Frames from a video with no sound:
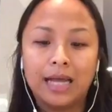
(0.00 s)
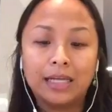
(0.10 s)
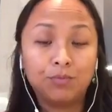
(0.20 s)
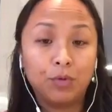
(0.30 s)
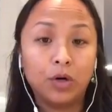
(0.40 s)

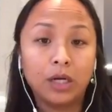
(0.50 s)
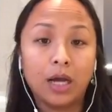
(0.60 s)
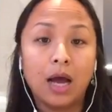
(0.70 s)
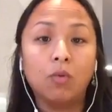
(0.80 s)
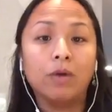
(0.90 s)
that spirit
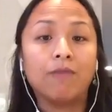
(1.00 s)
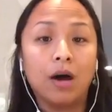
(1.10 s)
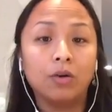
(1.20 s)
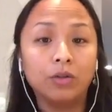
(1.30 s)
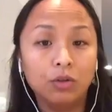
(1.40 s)
guide will
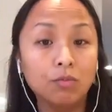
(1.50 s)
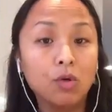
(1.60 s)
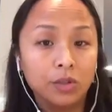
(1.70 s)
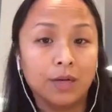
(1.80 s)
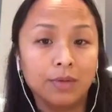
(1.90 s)
follow you
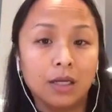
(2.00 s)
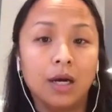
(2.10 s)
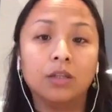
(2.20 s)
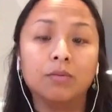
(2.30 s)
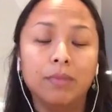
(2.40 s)
most of the
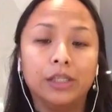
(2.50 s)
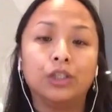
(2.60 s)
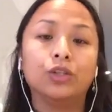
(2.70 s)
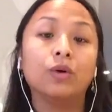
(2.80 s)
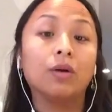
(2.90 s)
time to make
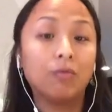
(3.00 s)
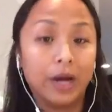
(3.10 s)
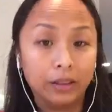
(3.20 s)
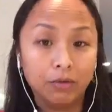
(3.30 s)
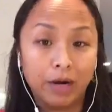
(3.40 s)
sure you're
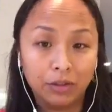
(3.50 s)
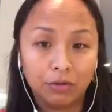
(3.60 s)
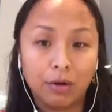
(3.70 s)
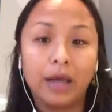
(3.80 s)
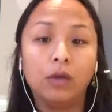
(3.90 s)
on right
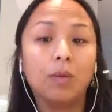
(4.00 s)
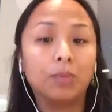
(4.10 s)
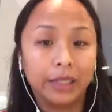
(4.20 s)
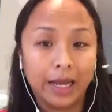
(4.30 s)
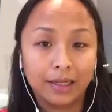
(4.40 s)
track. You are
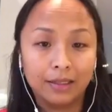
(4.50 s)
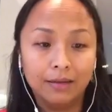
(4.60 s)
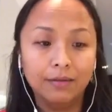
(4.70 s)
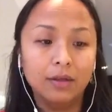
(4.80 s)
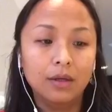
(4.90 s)

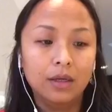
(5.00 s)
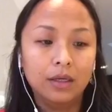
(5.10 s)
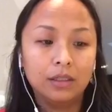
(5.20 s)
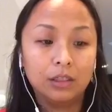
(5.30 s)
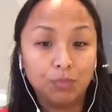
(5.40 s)
protected
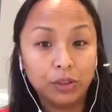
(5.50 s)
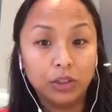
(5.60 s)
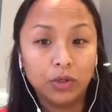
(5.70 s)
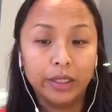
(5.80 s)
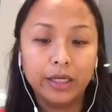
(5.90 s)

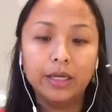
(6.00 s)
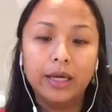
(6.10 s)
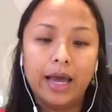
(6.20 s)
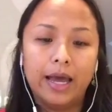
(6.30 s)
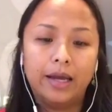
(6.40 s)
spiritually,
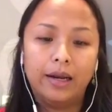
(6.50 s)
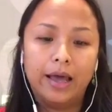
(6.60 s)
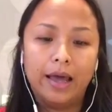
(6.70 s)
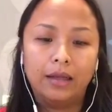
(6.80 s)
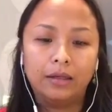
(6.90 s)
and
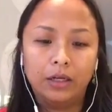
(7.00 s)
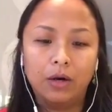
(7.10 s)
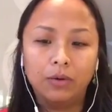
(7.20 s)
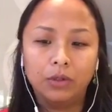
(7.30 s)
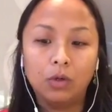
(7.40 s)
then, you
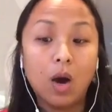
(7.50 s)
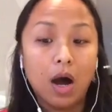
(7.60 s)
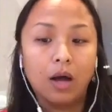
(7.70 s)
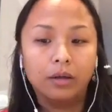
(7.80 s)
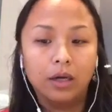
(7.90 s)
know, you
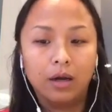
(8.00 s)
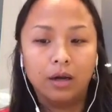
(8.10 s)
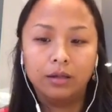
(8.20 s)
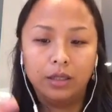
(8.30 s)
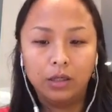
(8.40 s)

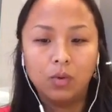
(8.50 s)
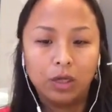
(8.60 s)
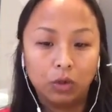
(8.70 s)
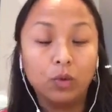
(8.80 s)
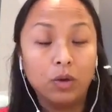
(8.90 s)

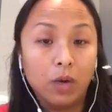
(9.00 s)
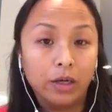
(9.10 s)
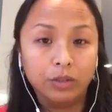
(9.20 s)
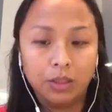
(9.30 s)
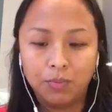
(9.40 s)
are doing
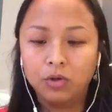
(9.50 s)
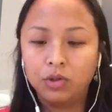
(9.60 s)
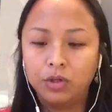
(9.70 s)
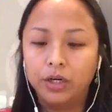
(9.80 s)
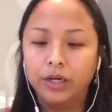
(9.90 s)
what you're supposed
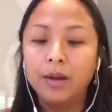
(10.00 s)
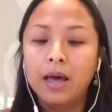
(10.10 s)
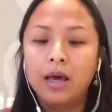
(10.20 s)
to learn.